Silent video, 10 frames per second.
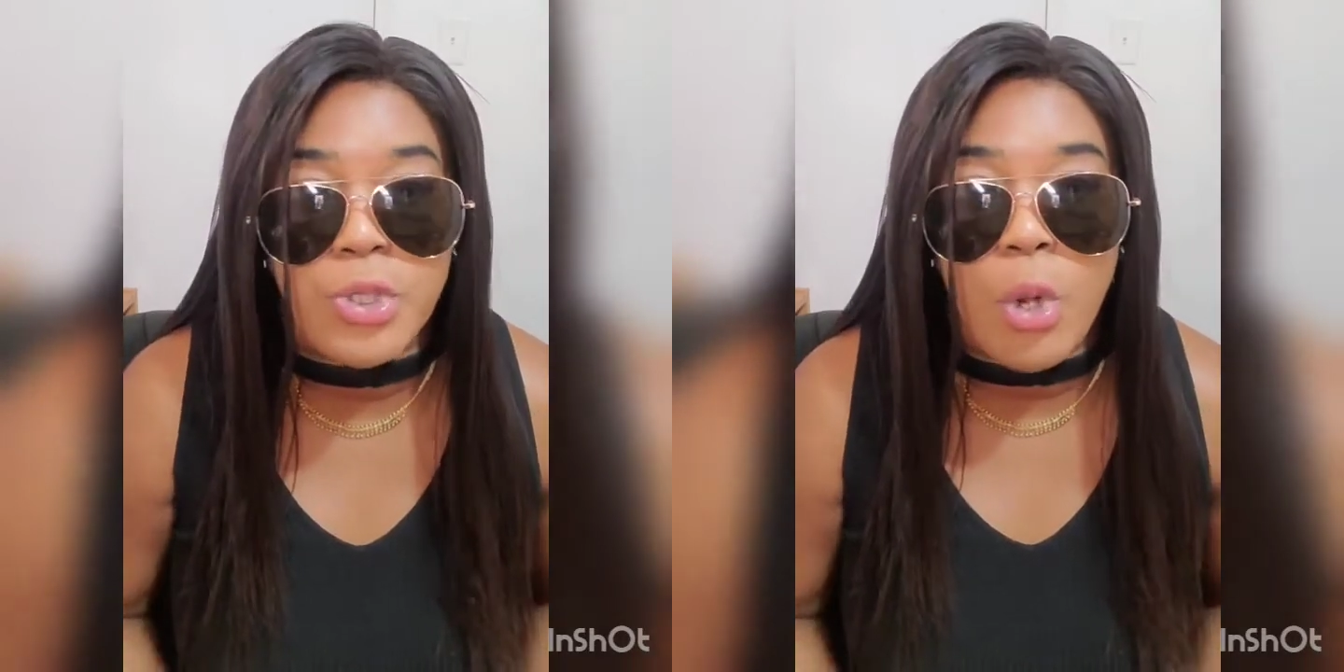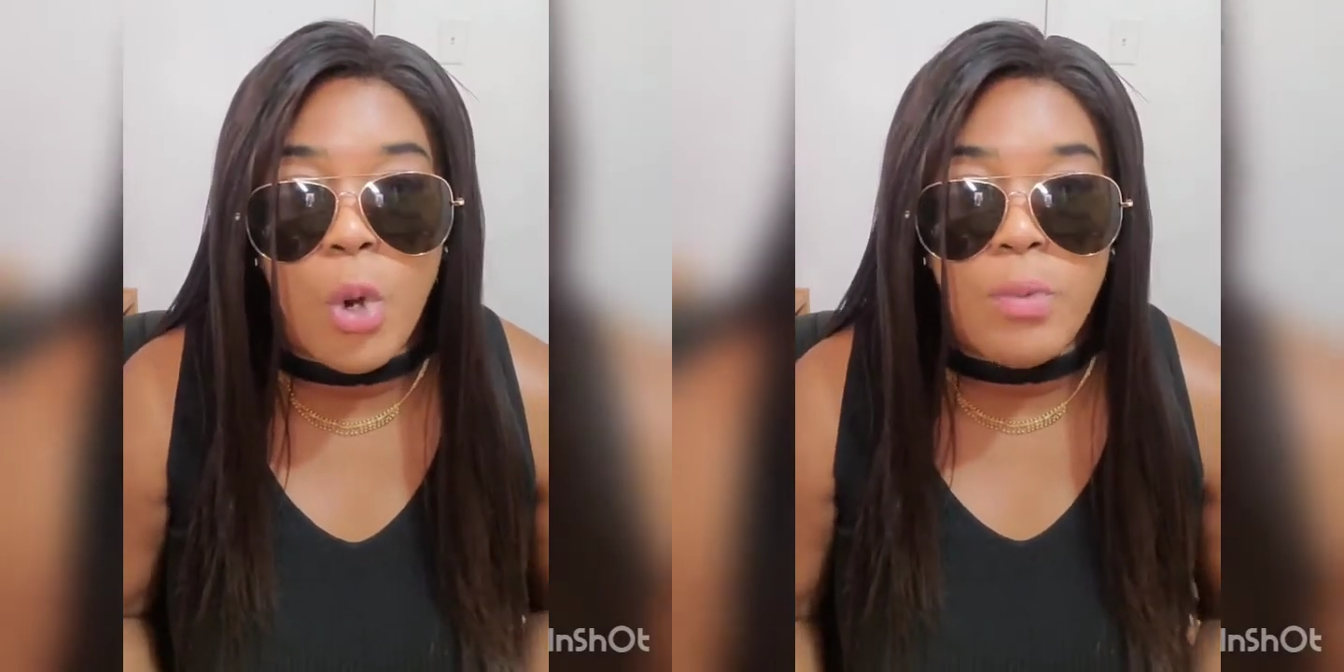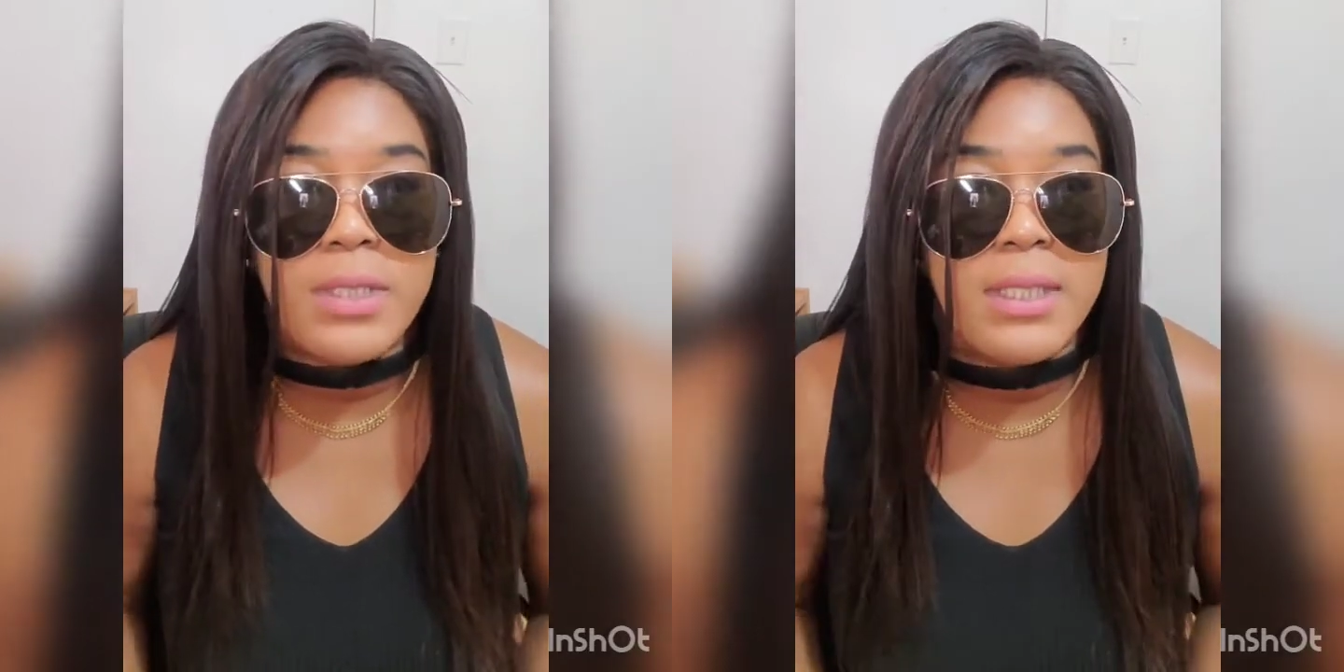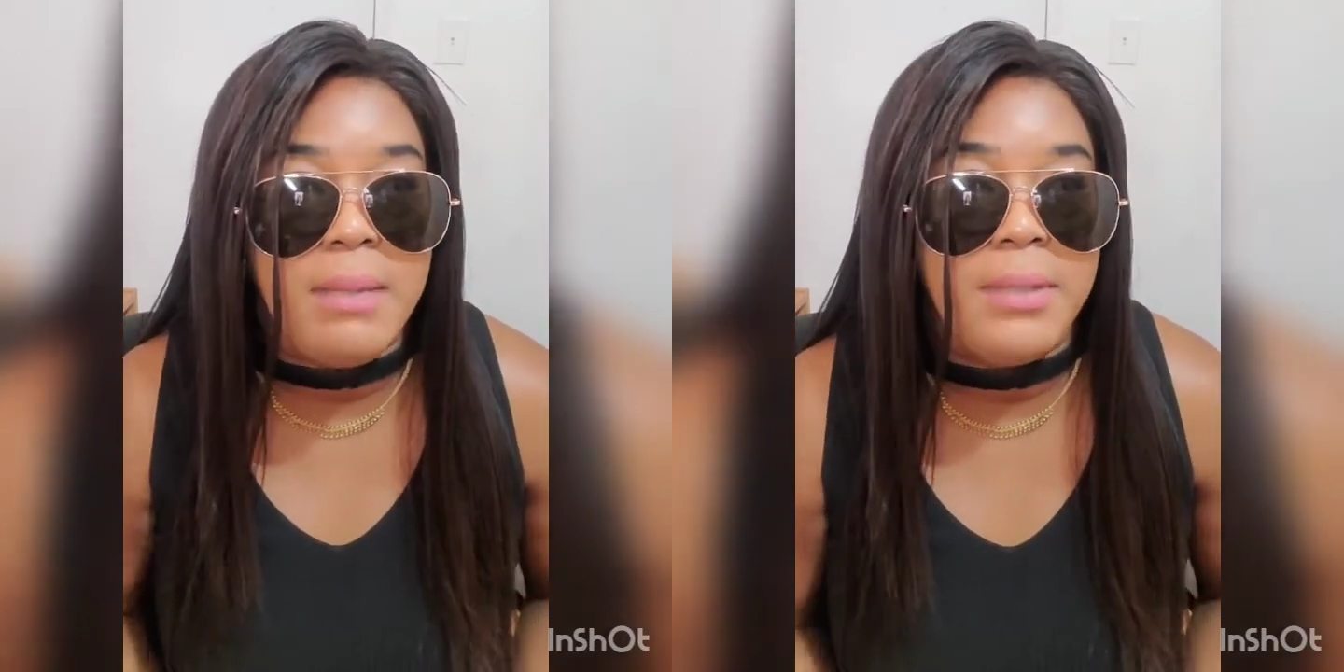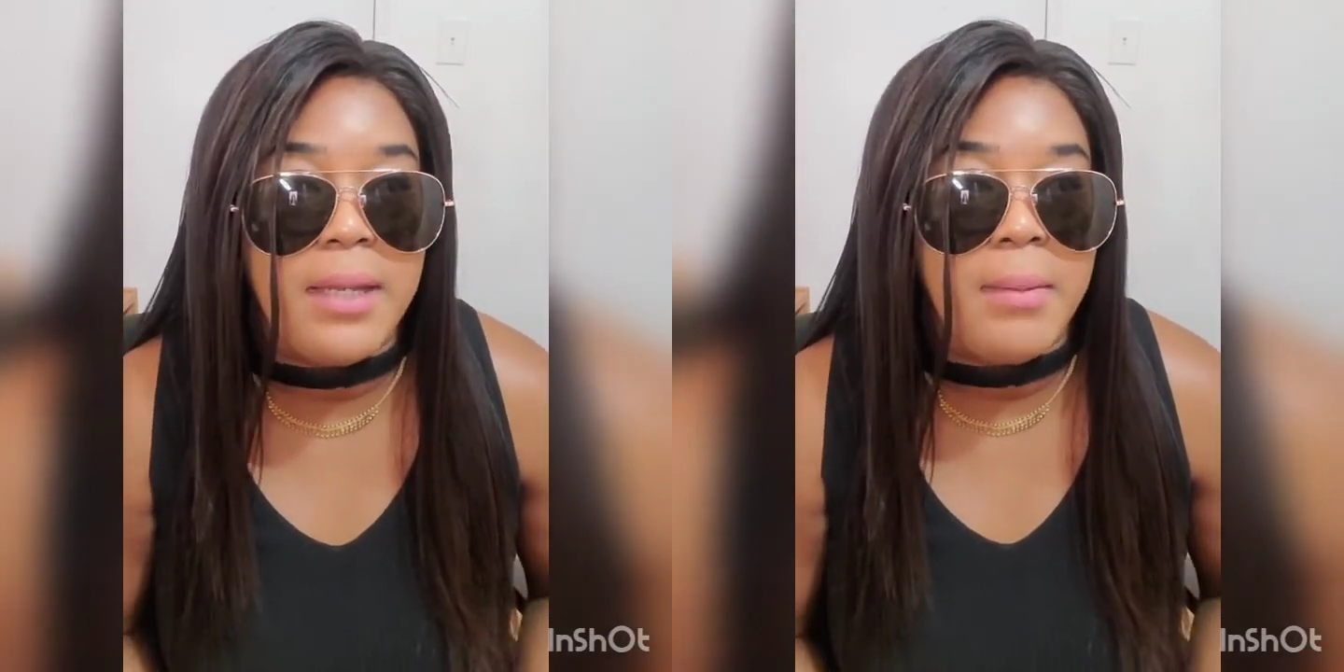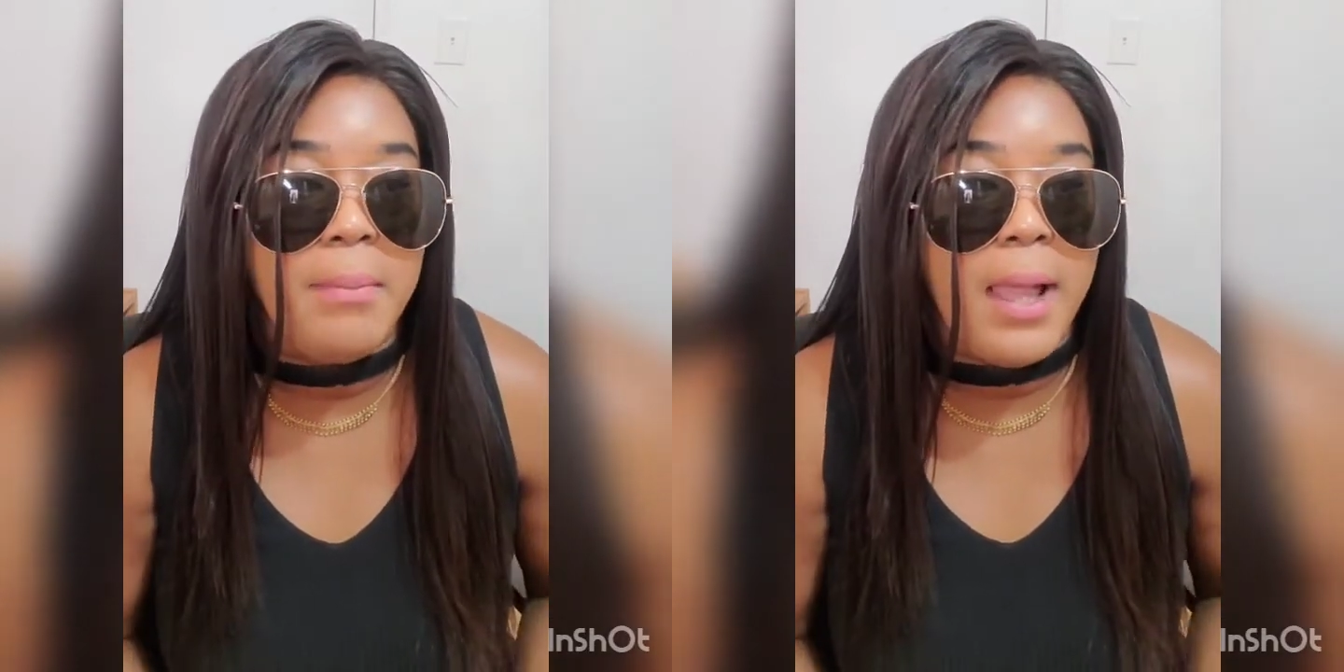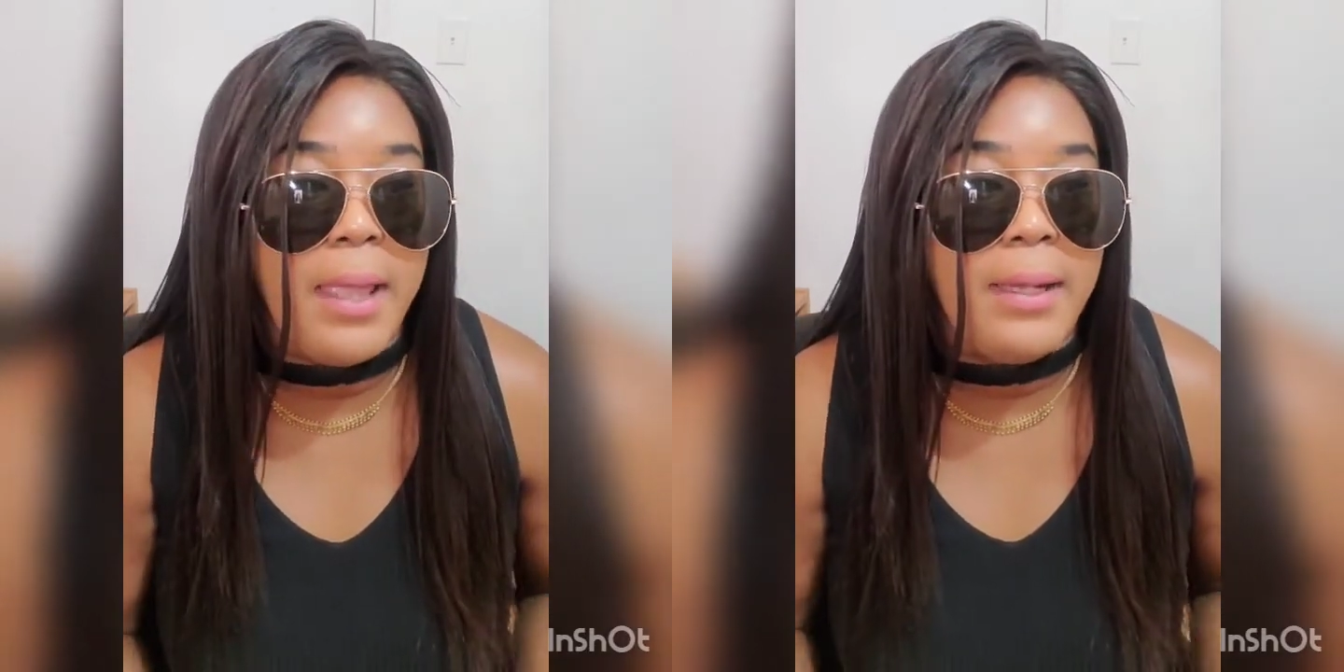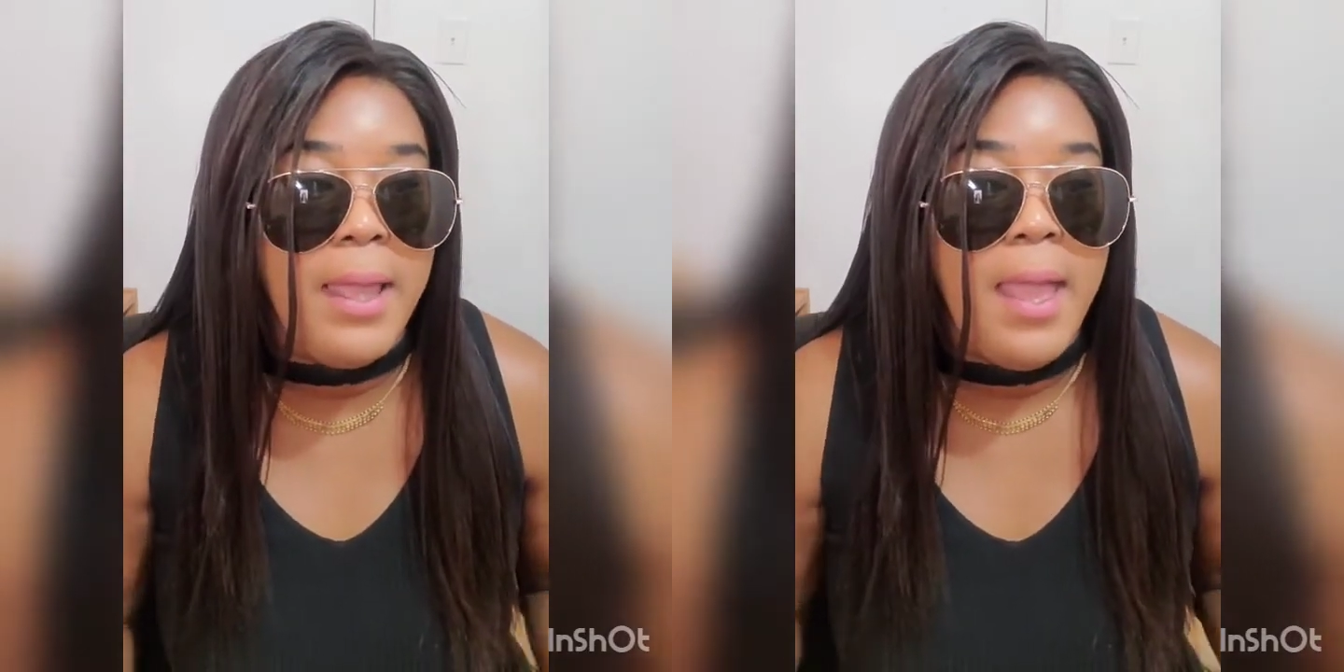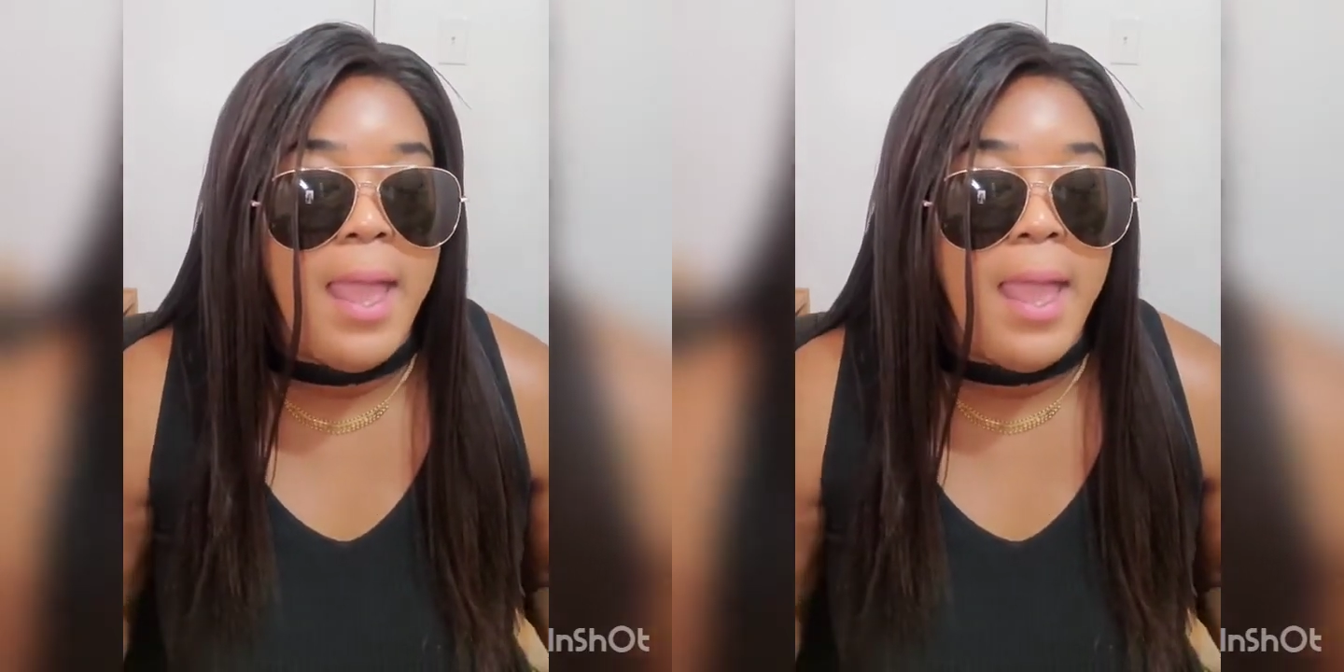So always keep that in mind.